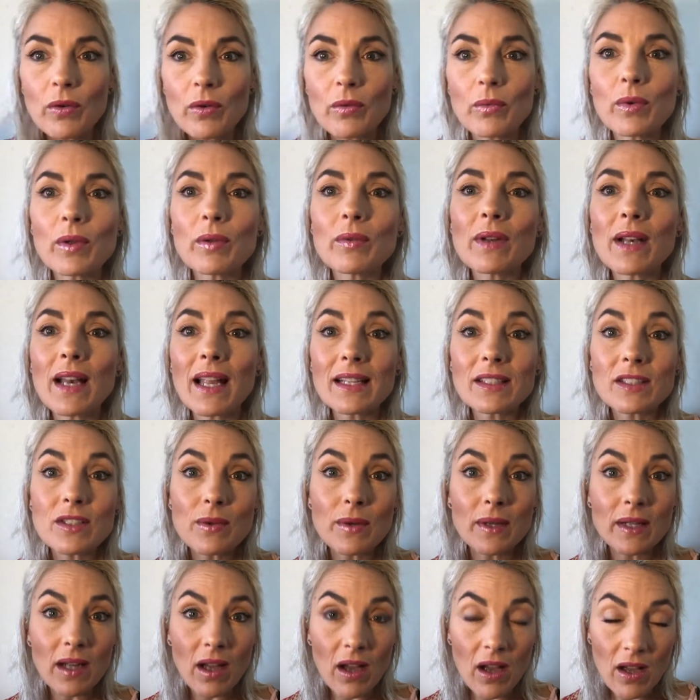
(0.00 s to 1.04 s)
we would like to
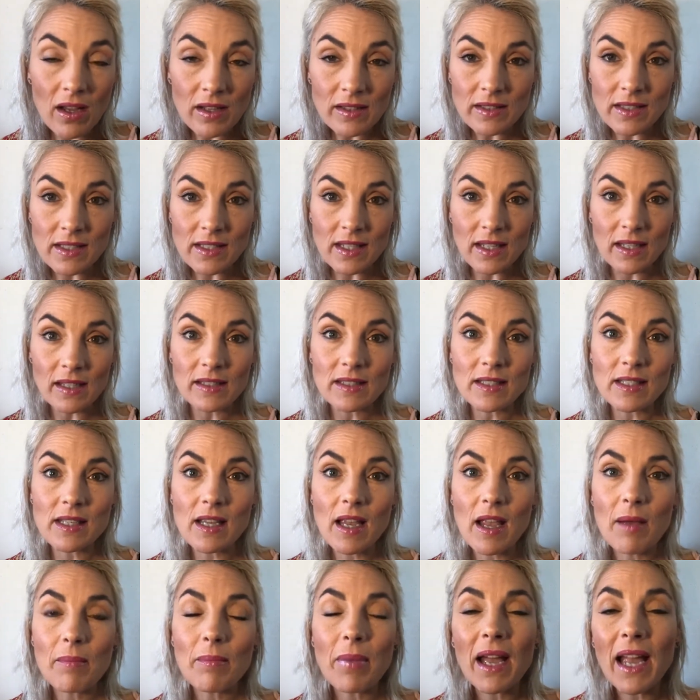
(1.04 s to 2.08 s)
enhance it
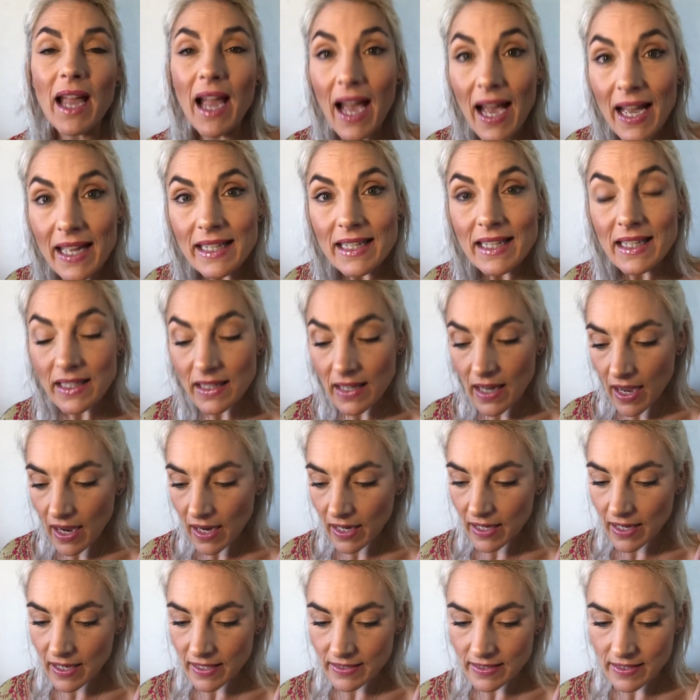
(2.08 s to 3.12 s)
by adding a
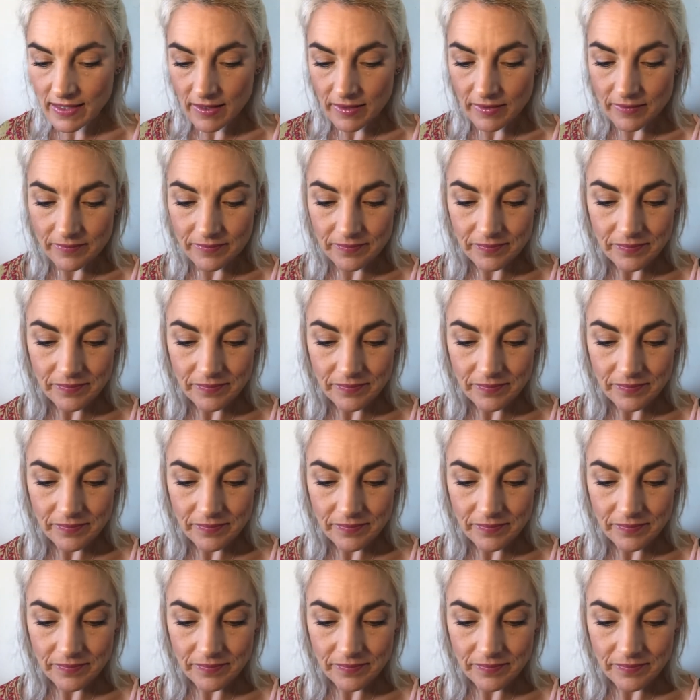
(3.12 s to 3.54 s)
highlighter.